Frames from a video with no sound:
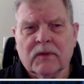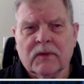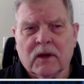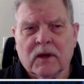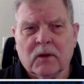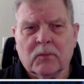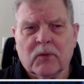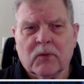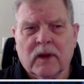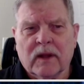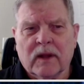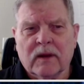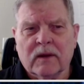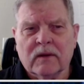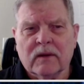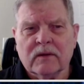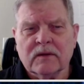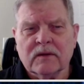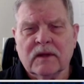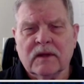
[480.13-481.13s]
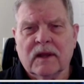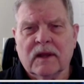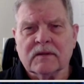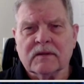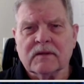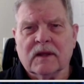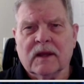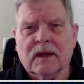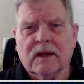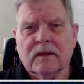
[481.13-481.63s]
that are predators.
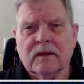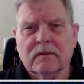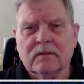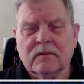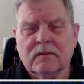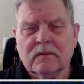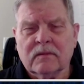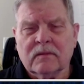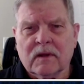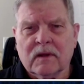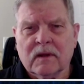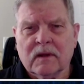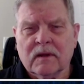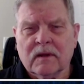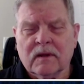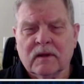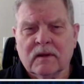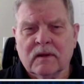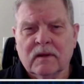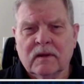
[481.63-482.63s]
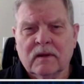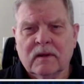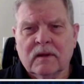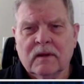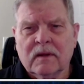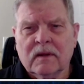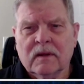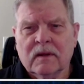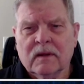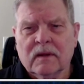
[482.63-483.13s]
Yes, I. Uh,
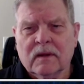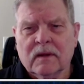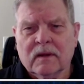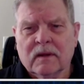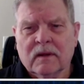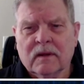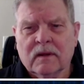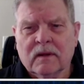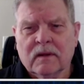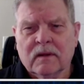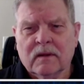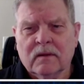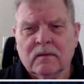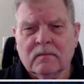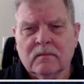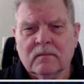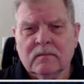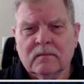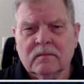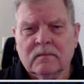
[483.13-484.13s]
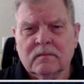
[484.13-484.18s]
um,